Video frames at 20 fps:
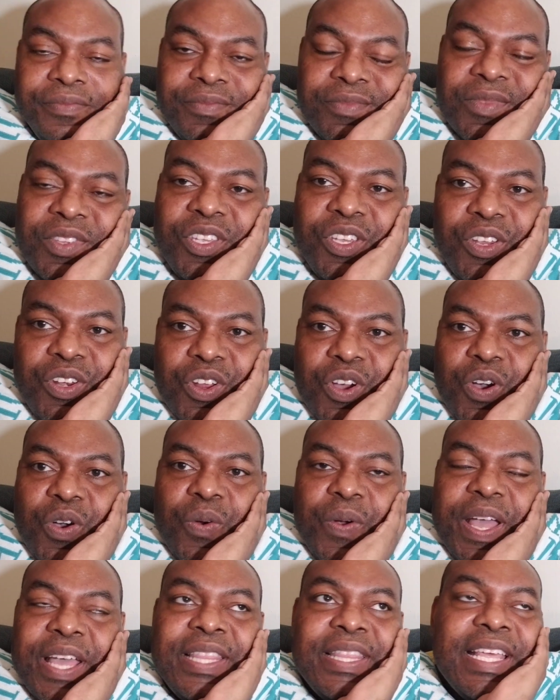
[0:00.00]
you
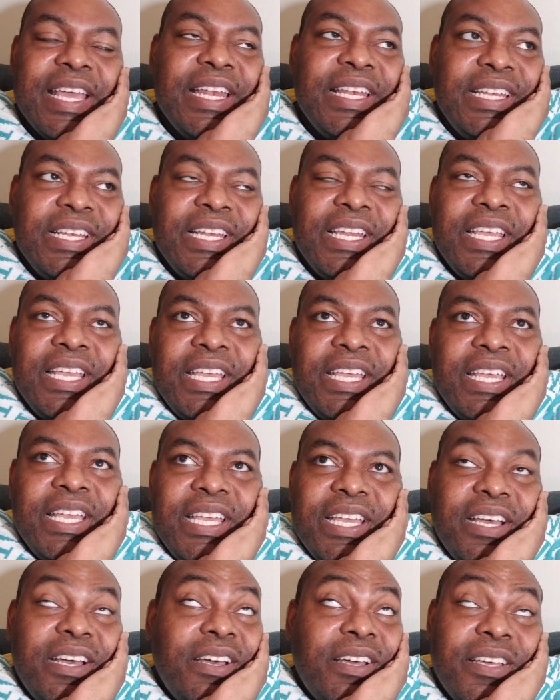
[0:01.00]
know, and then
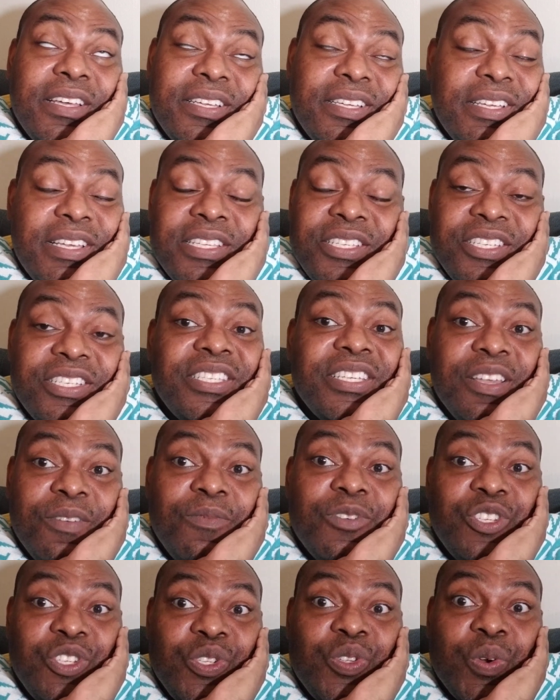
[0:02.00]
it
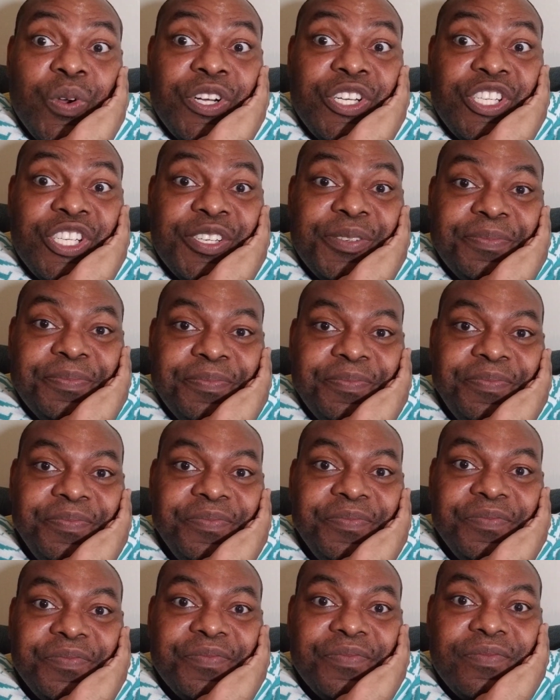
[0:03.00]
was torture.
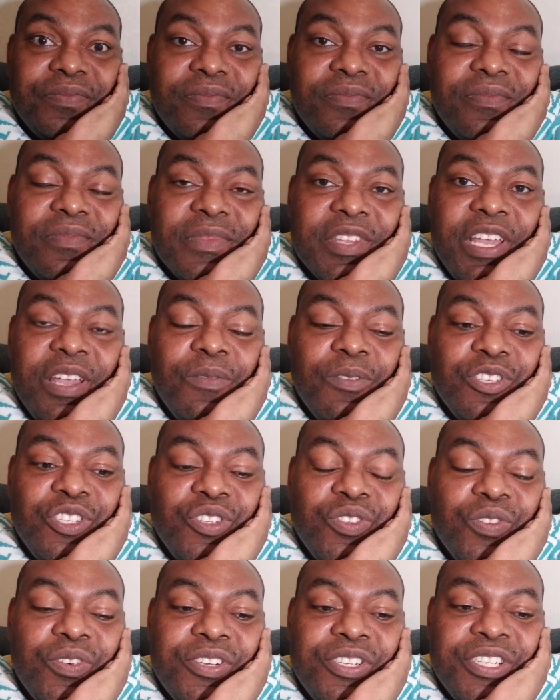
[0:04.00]
It was
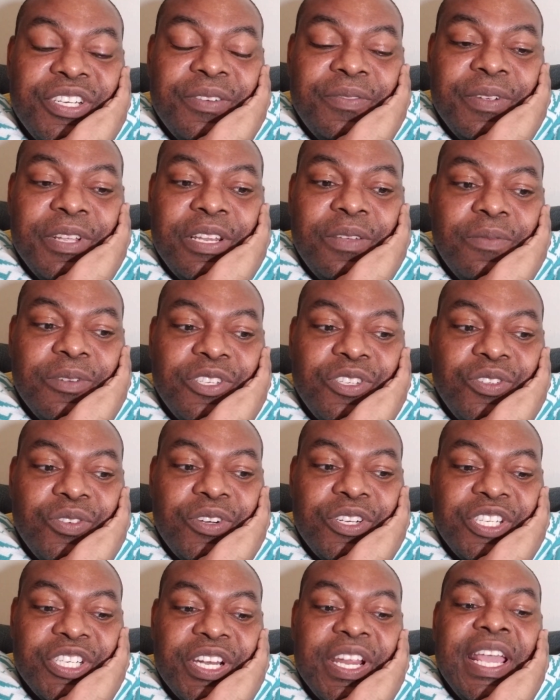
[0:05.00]
torture. It really was
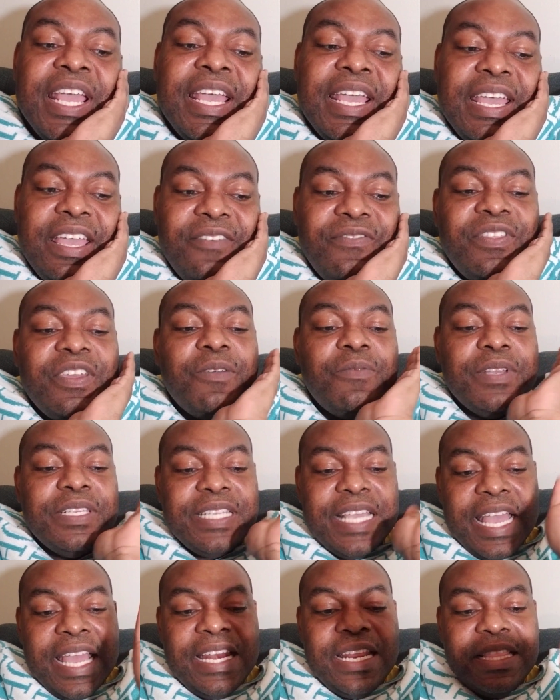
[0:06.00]
torture. If there
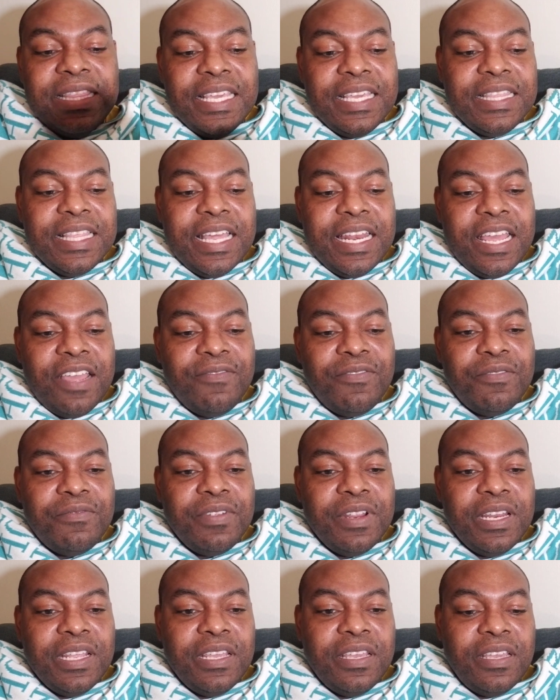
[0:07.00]
was anything that ever
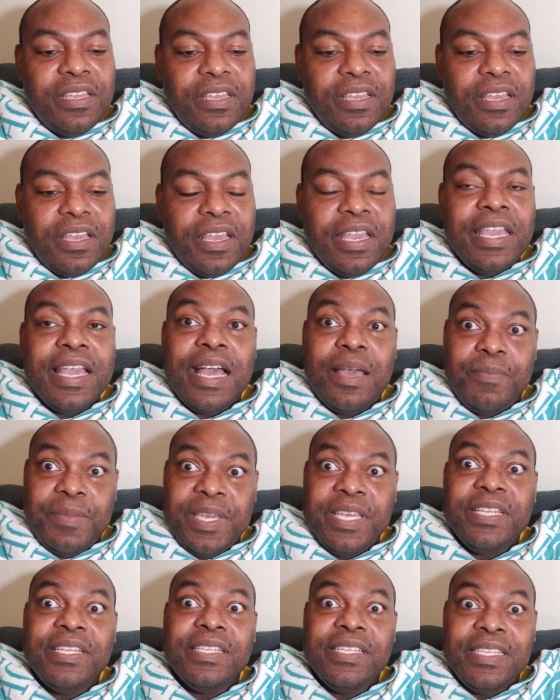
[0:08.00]
really got
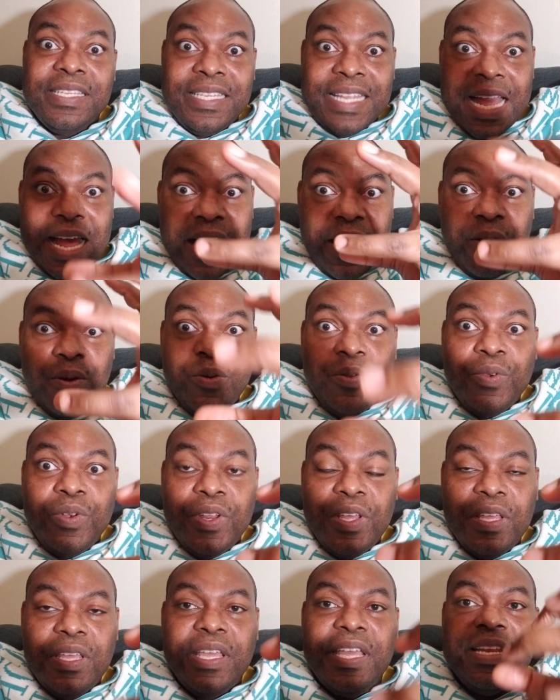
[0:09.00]
me down
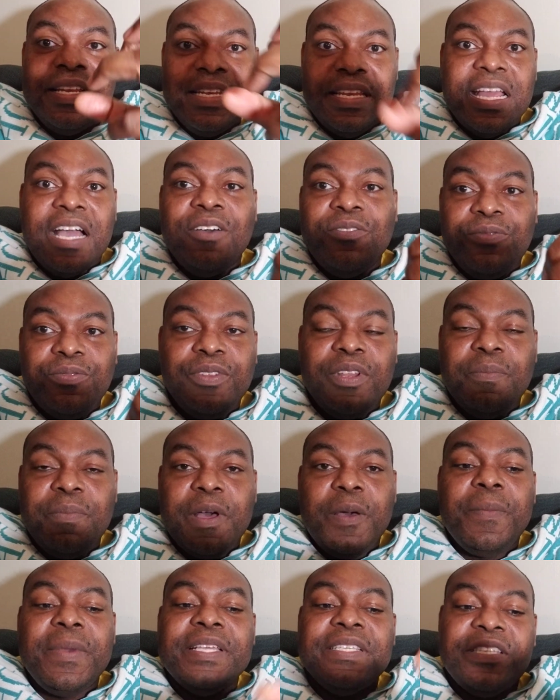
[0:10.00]
and doubtful
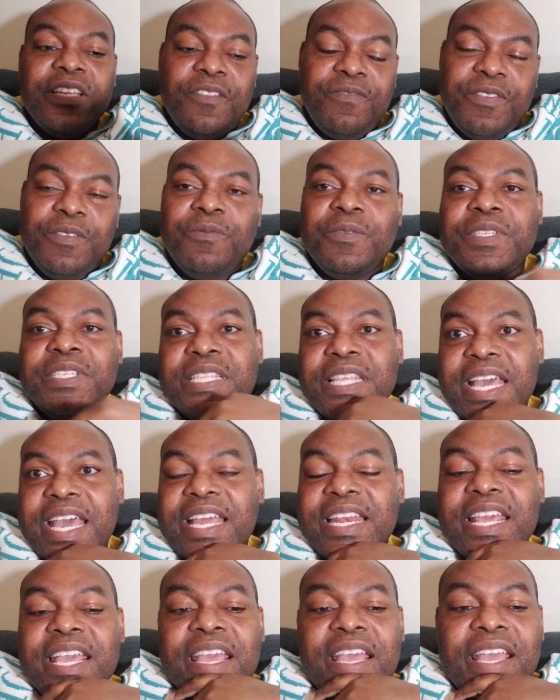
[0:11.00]
about myself, it was
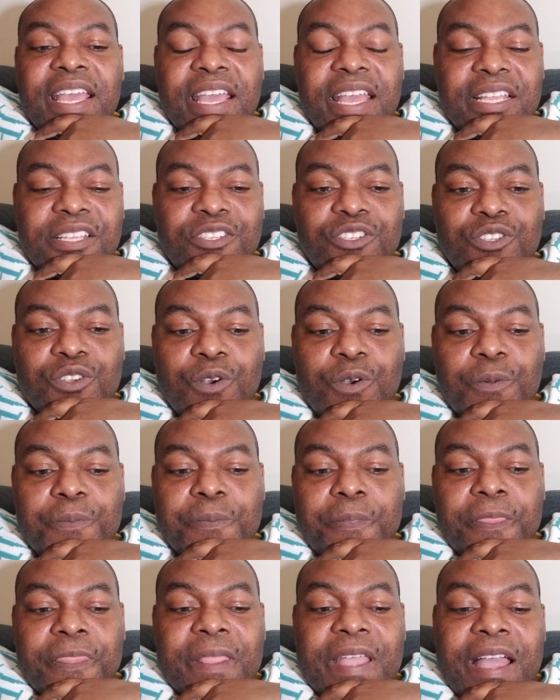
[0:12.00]
that. And so
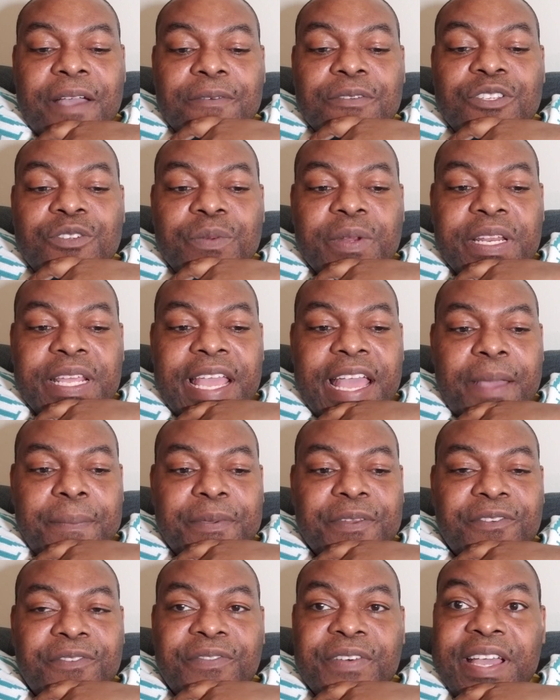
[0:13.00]
I was really
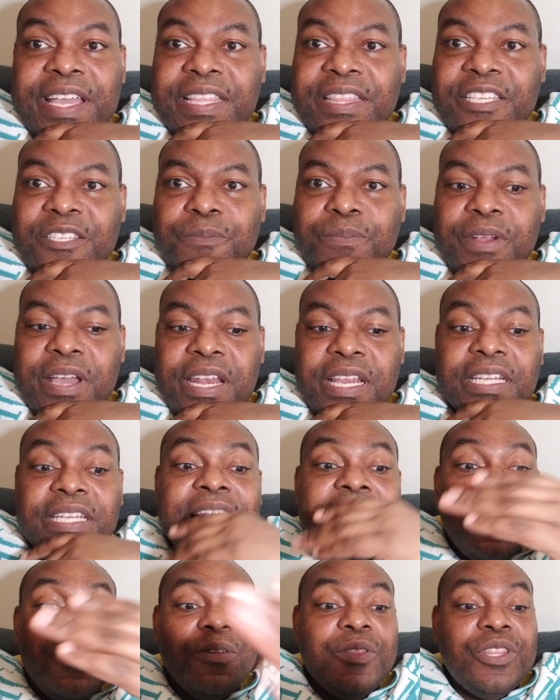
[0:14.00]
happy to find this product.
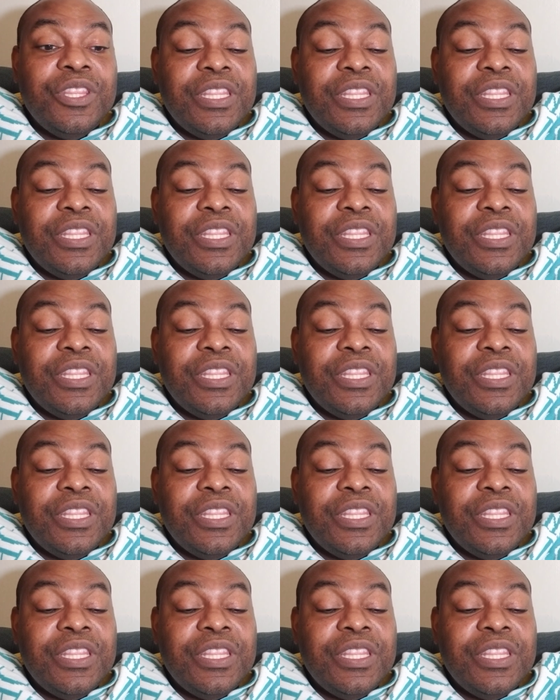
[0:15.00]
Now,